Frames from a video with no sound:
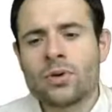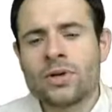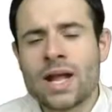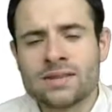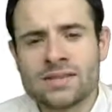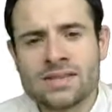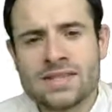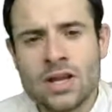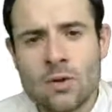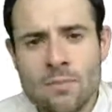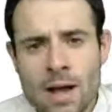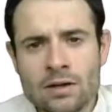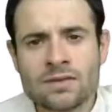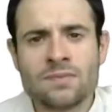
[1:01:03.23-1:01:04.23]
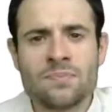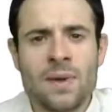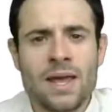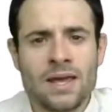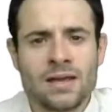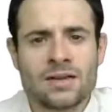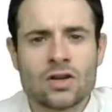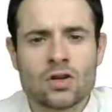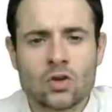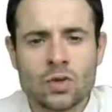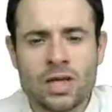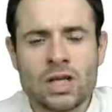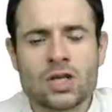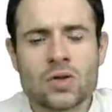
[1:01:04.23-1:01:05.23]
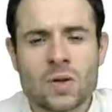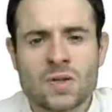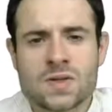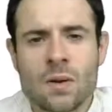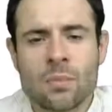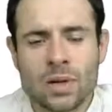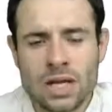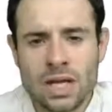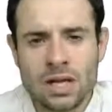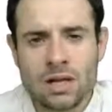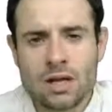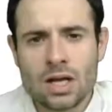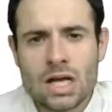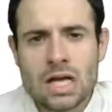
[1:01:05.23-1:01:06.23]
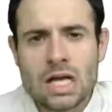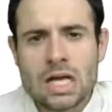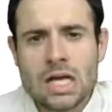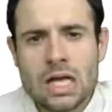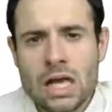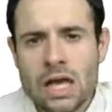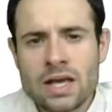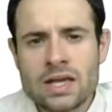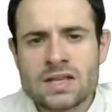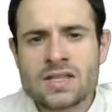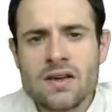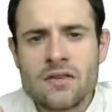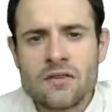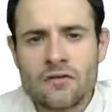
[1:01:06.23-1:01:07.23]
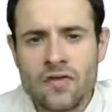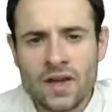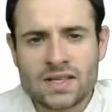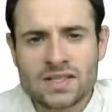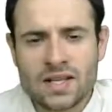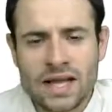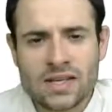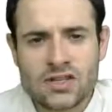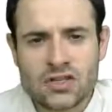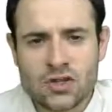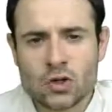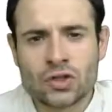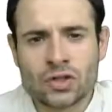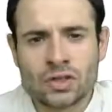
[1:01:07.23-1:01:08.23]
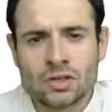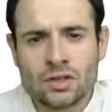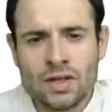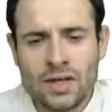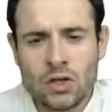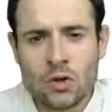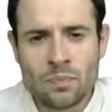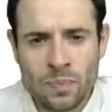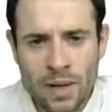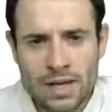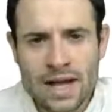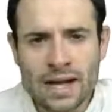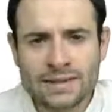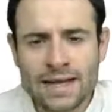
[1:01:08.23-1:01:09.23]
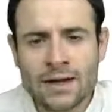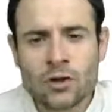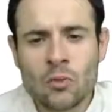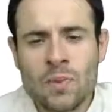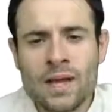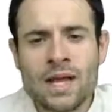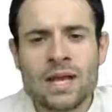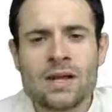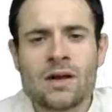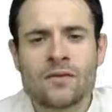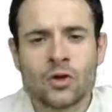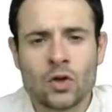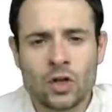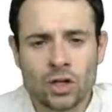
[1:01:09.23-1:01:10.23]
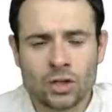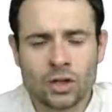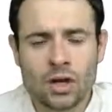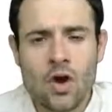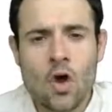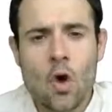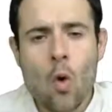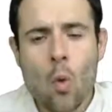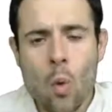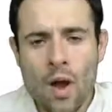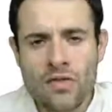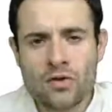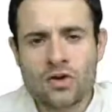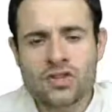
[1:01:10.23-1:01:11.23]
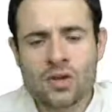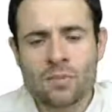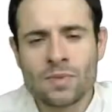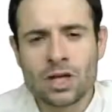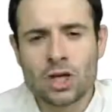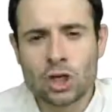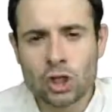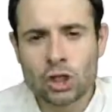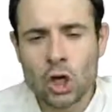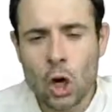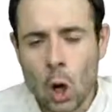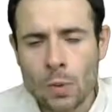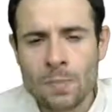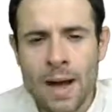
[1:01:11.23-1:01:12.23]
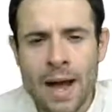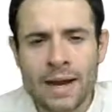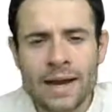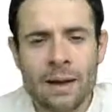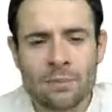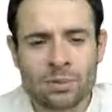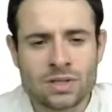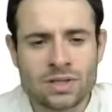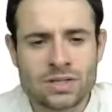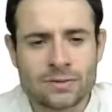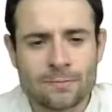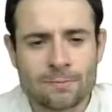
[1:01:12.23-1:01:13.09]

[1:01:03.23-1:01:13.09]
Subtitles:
that the amount paid to the insurance company is fixed and certain. You pay that at the beginning of the year, whether something good or bad happens.